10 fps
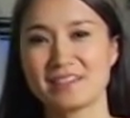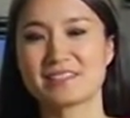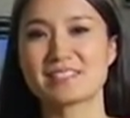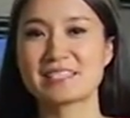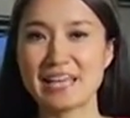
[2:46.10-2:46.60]

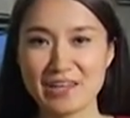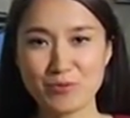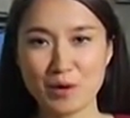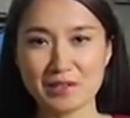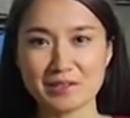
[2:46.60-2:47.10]
To save
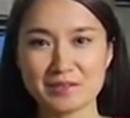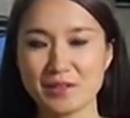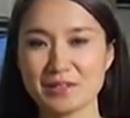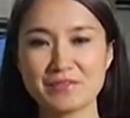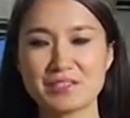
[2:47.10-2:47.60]
water,
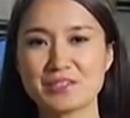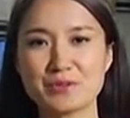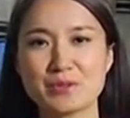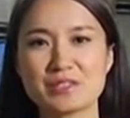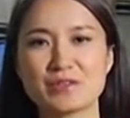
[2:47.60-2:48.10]
all you have to
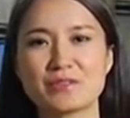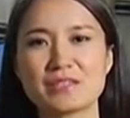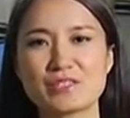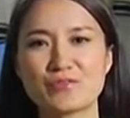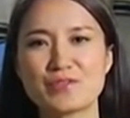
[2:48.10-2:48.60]
do is learn
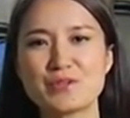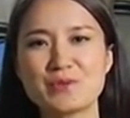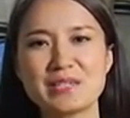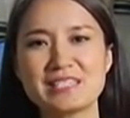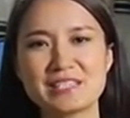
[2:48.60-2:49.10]
these
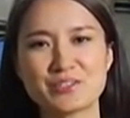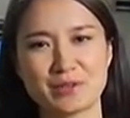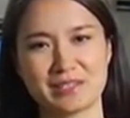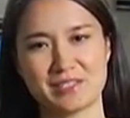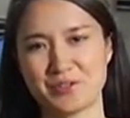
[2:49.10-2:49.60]
few easy
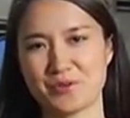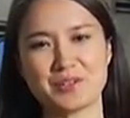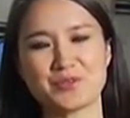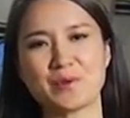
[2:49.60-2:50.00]
tricks and you're on your